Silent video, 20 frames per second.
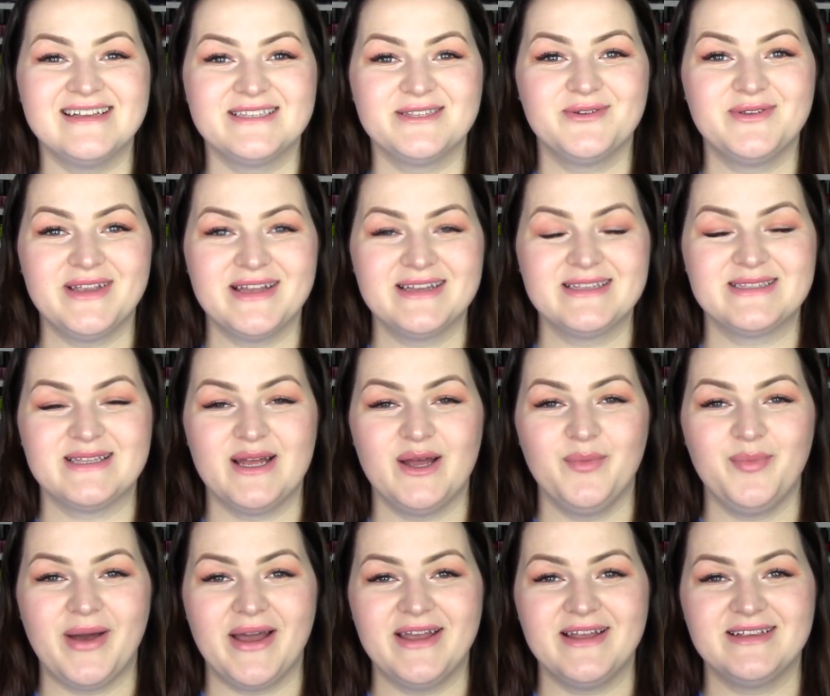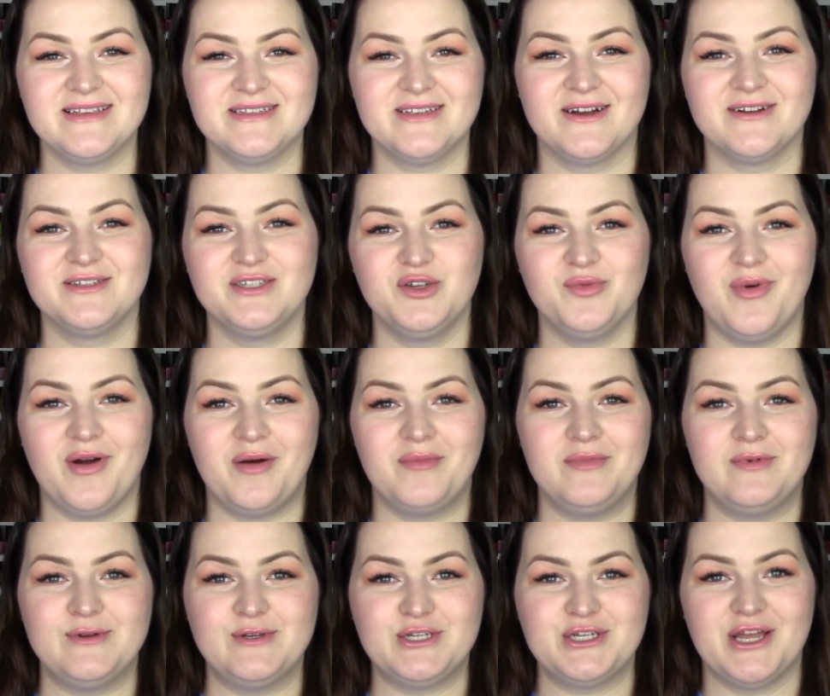So next up, I get to talk to you about
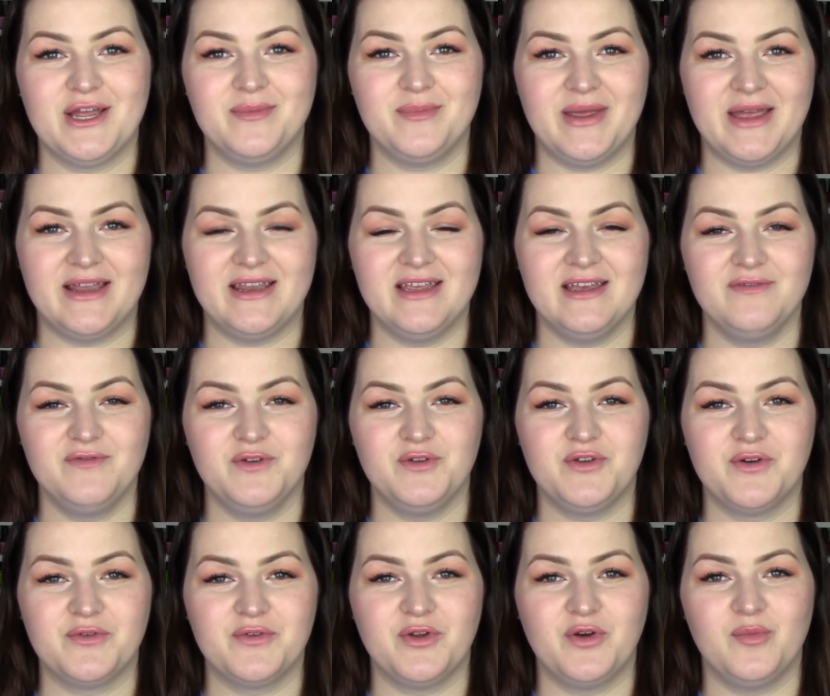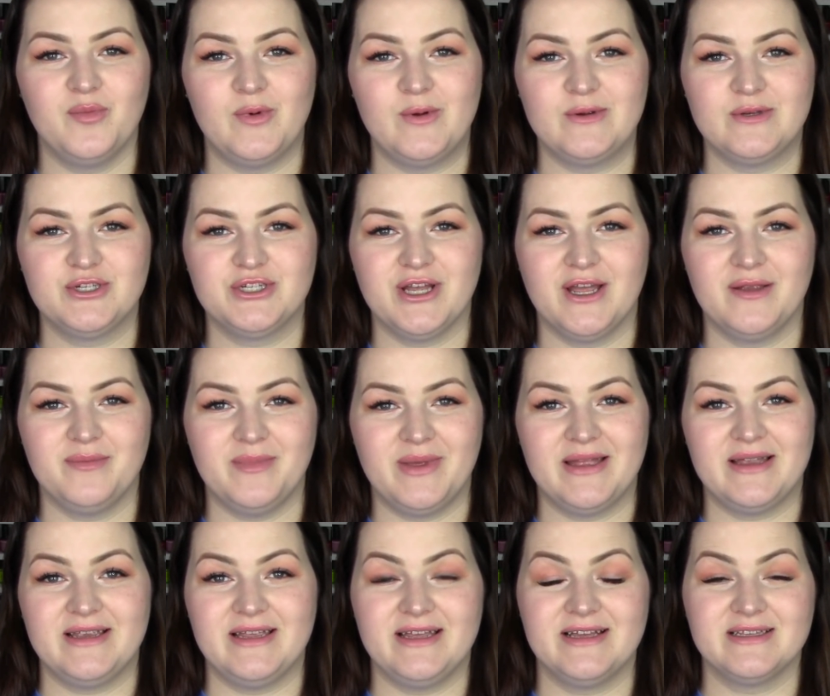Moon Shine Mani. If you don't know, Moon Shine
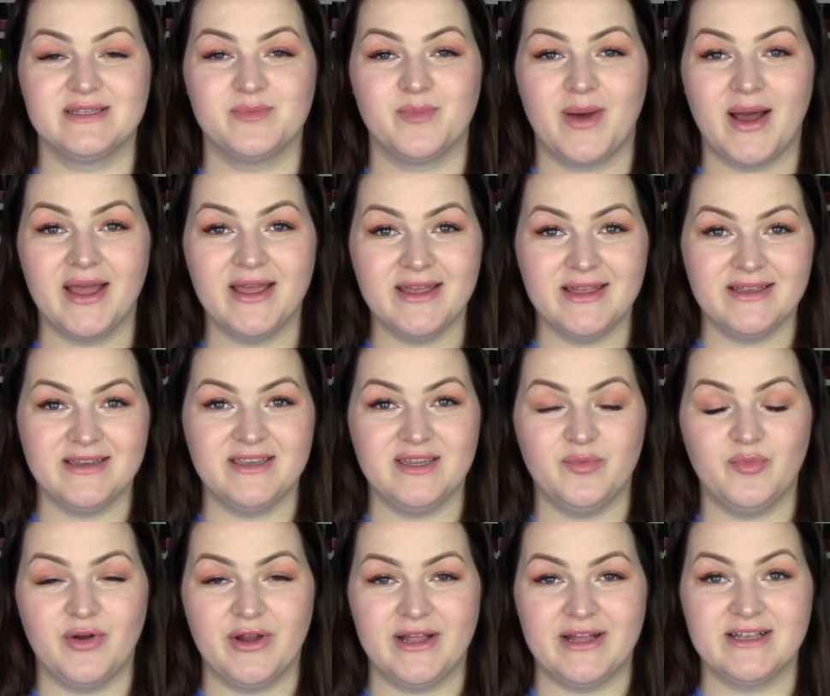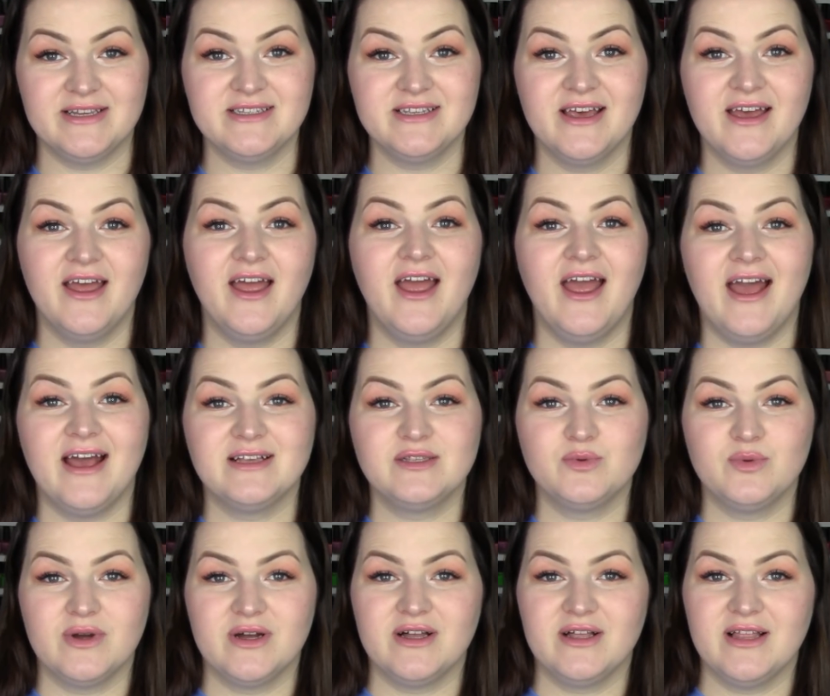Mani is my indie brand, as
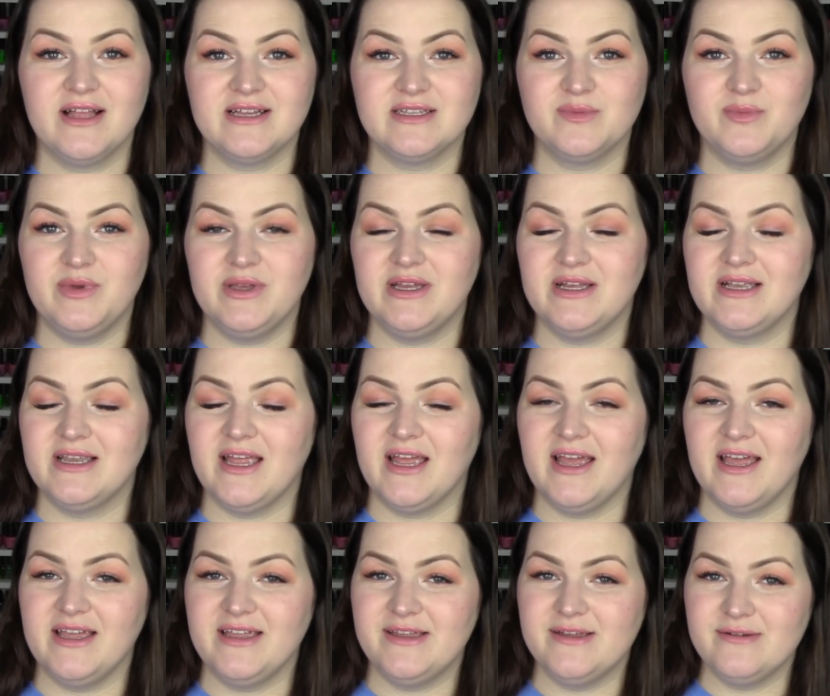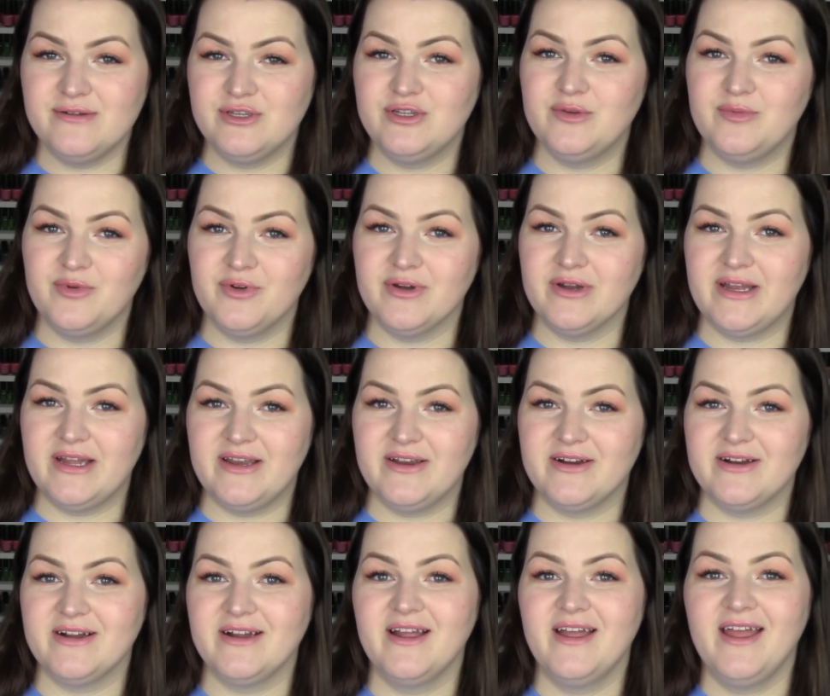well as being a YouTube
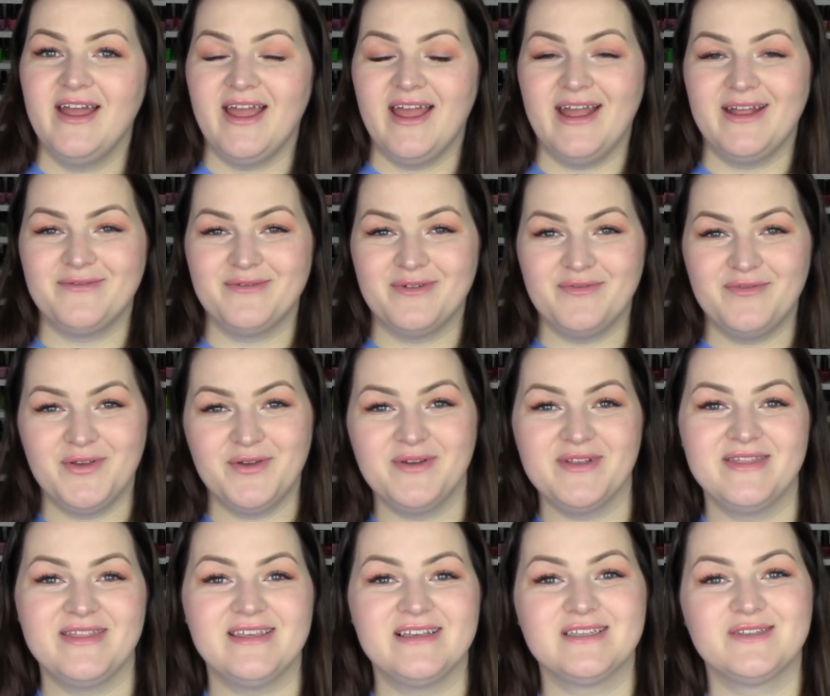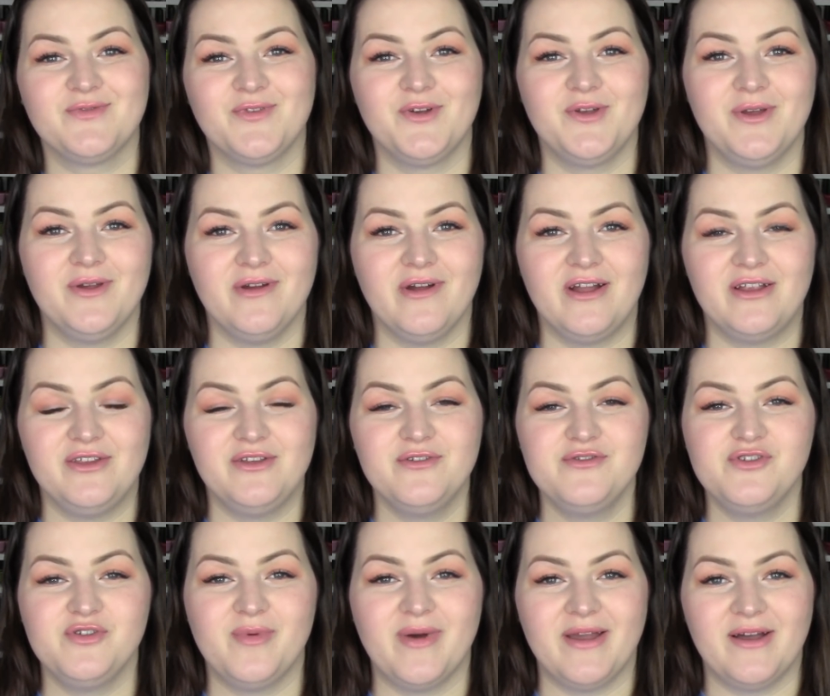creator and reviewing things for you here on
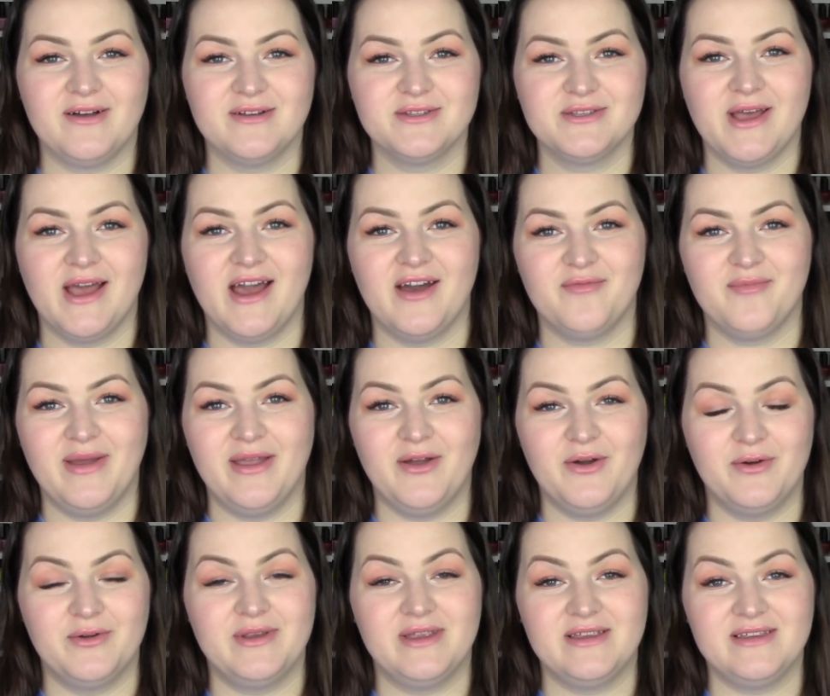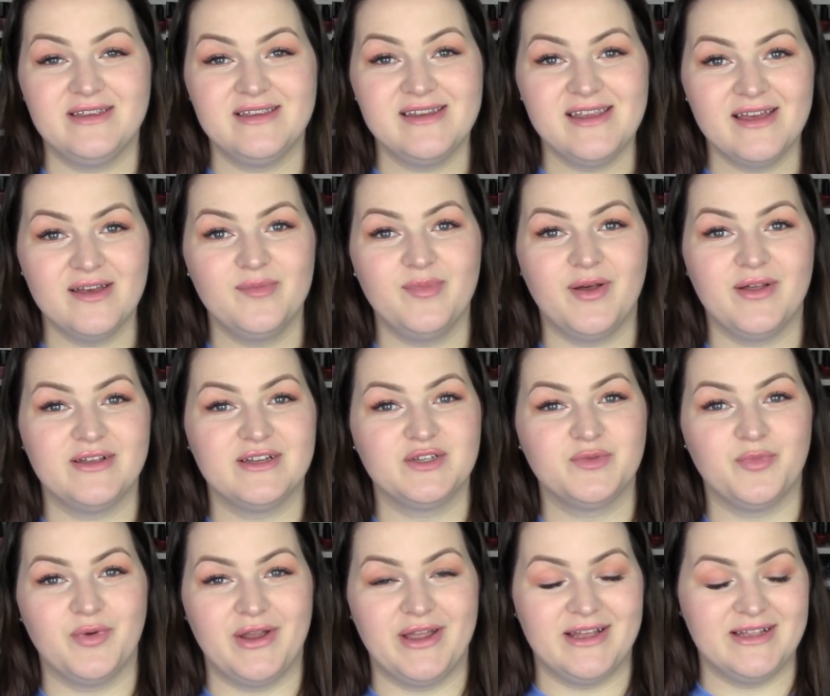YouTube. I also have my own indie nail polish
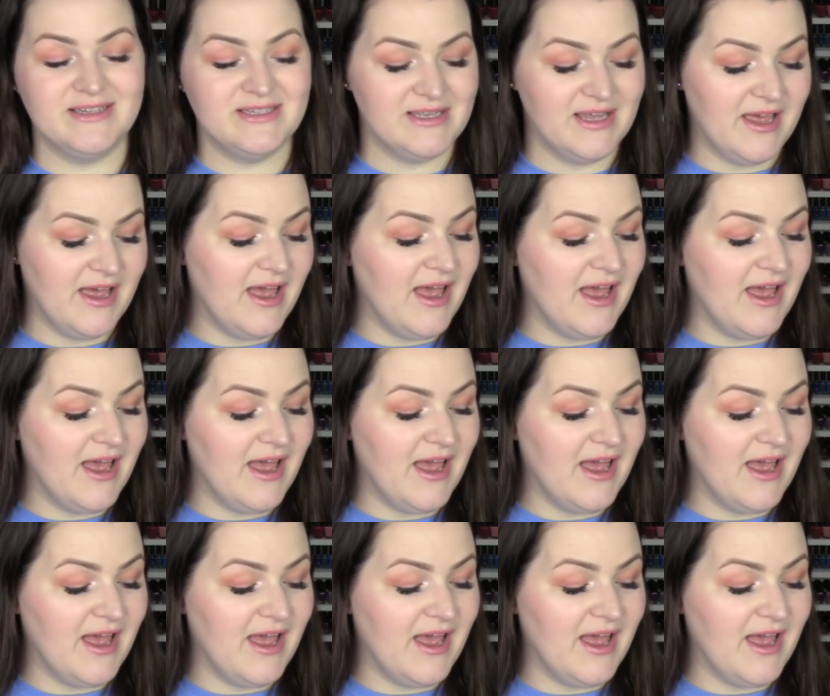brand.